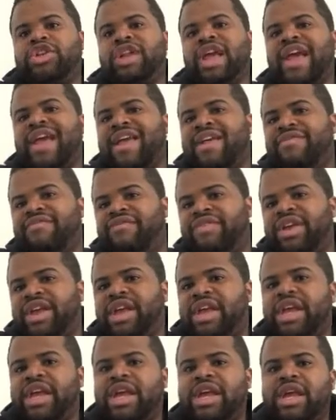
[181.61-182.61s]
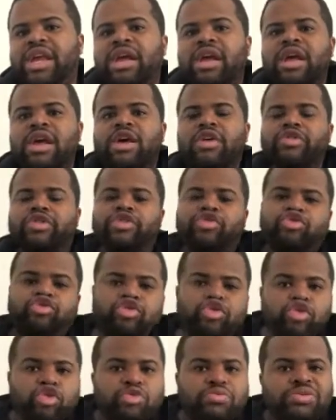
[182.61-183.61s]
the Navy, the
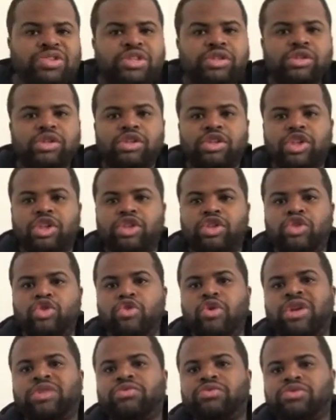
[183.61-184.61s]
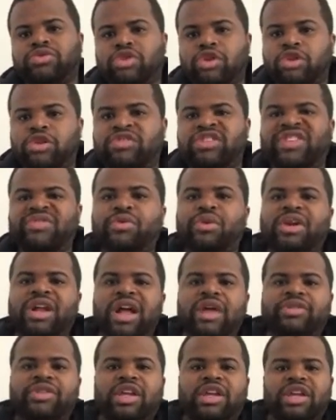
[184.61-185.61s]
troops, the U.S. Reserves, everyone
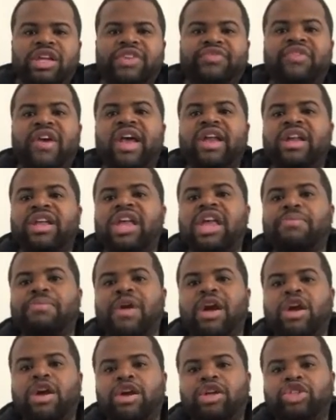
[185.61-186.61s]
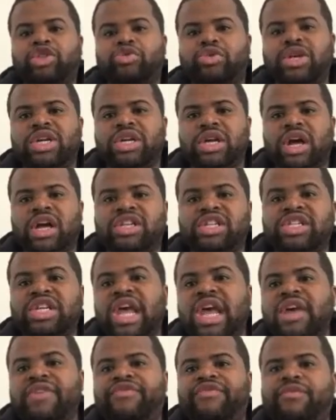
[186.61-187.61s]
out there that's fighting to keep our country
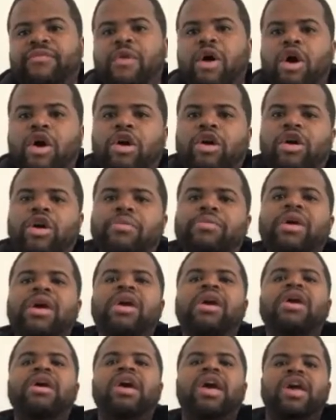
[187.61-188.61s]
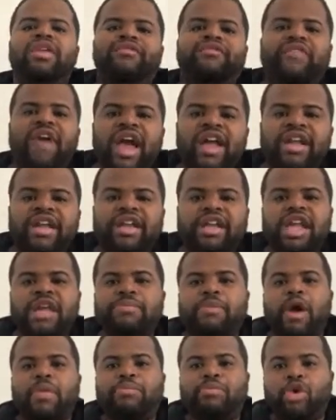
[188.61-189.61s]
safe from harm and fighting to
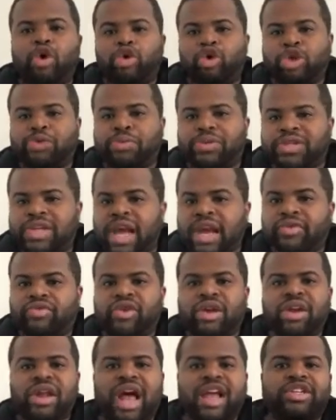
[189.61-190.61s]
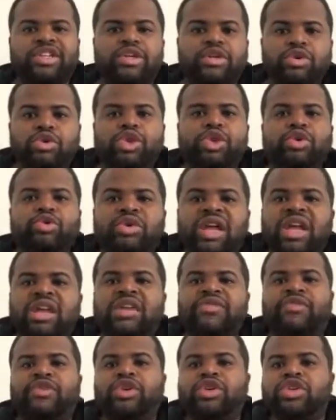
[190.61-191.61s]
keep our borders protected. I salute you.
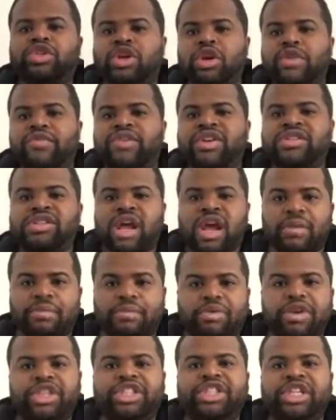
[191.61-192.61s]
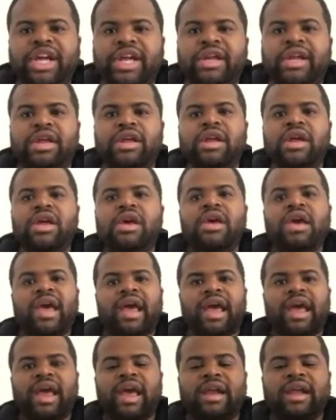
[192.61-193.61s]
Thank you for your service. I appreciate it.
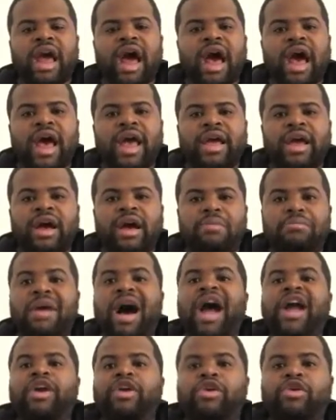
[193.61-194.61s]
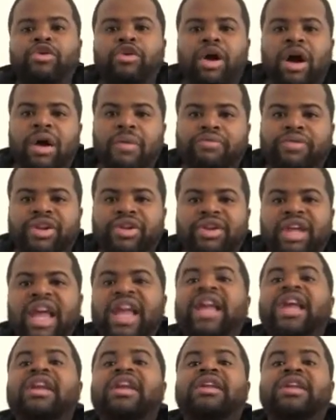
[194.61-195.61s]
And I admire the
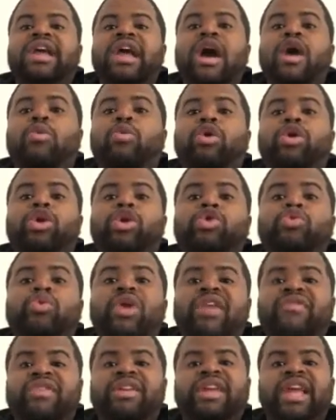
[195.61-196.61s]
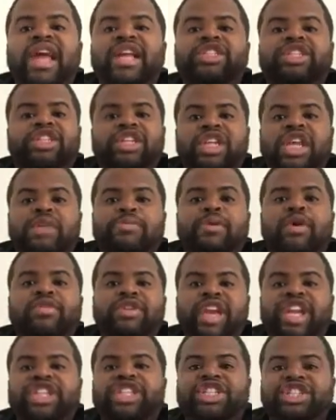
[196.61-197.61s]
day in and day out work you do every day just to keep our
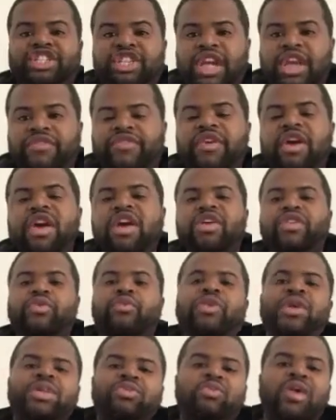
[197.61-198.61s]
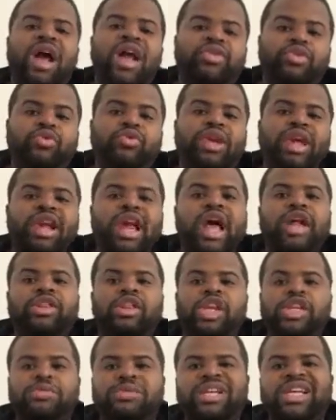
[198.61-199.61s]
nation safe. The reason why I threw that
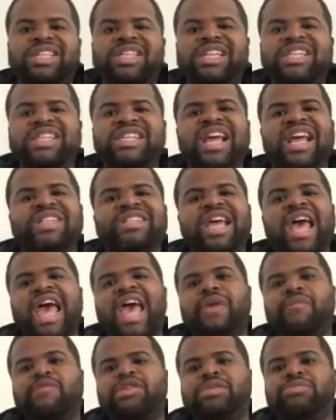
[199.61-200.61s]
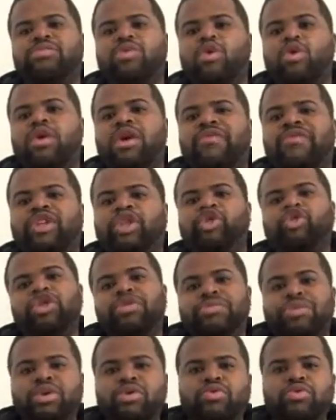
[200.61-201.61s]
out there is because this next hat was more of a
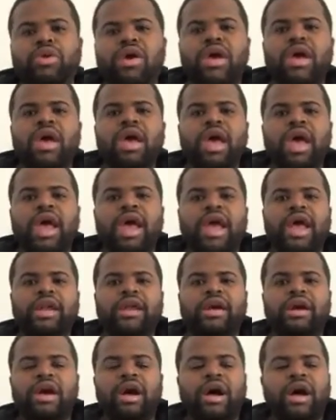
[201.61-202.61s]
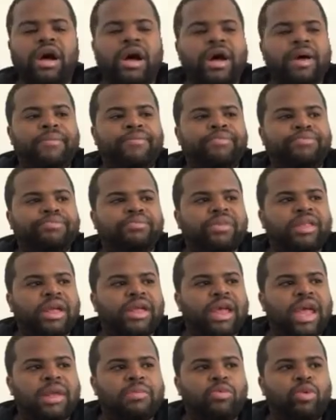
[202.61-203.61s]
tribute and
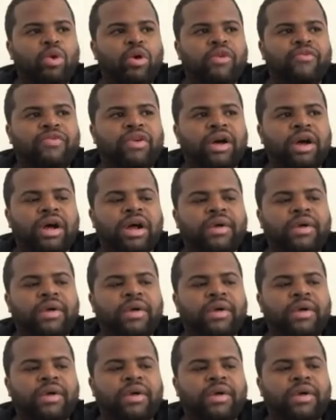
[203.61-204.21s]
more of